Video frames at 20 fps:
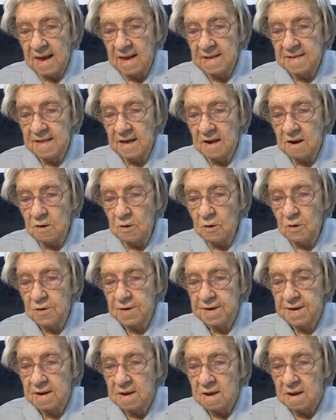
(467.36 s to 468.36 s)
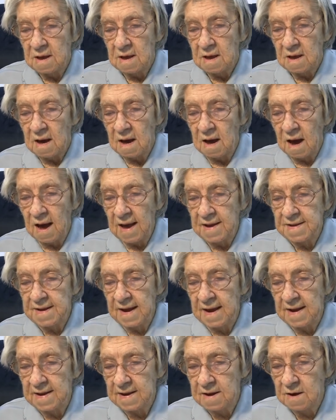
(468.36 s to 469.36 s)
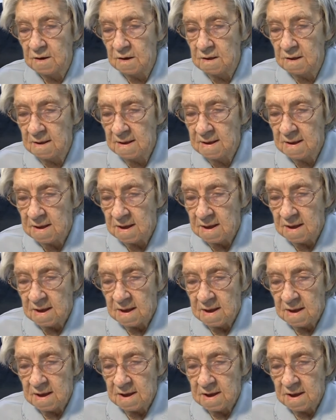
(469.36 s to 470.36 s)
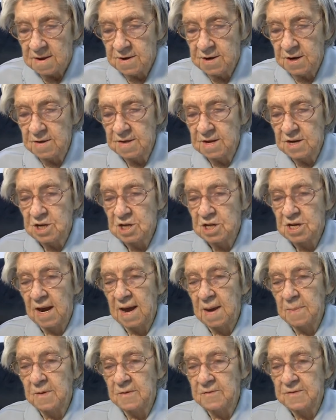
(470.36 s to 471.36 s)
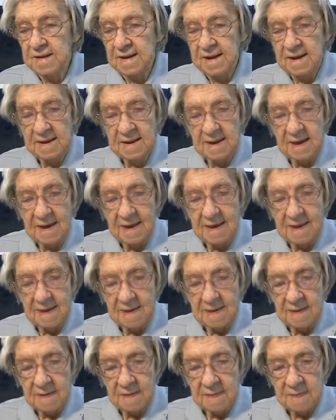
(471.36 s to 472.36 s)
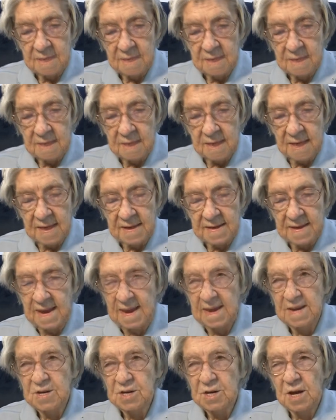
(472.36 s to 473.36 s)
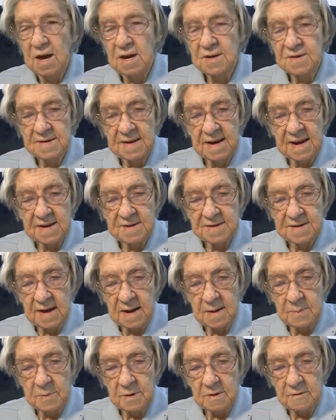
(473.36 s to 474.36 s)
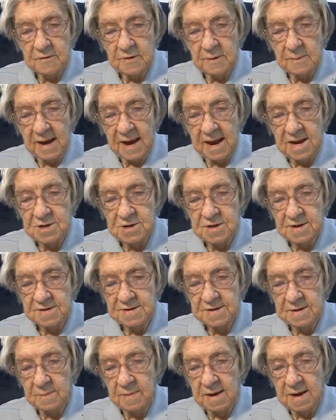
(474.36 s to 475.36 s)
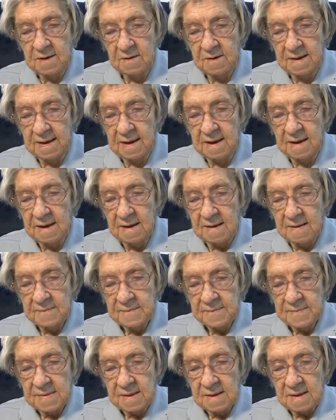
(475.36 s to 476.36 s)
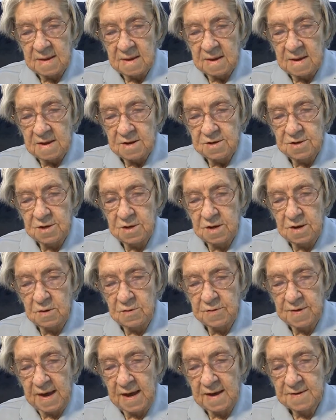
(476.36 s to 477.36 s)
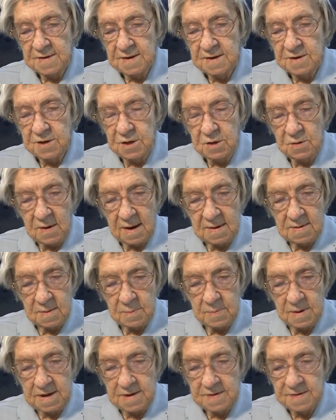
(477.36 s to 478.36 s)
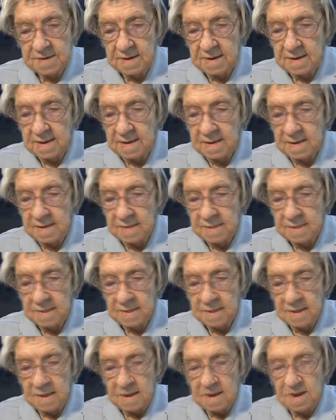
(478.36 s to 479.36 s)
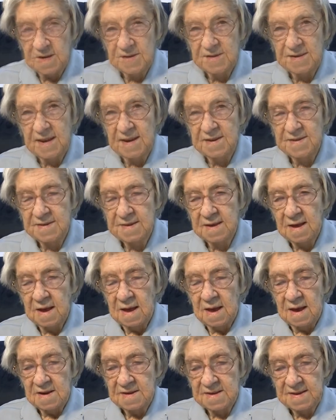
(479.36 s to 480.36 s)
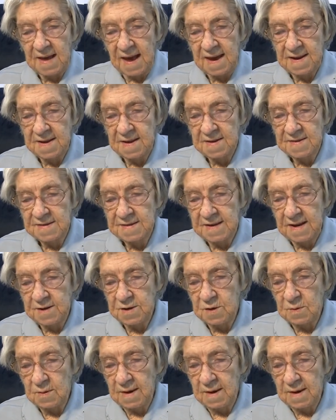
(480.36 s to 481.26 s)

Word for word: in the looked identical to the shape of D N A. And he shows an example from ancient Sumeria, two thousand two hundred B C. You see, Satan said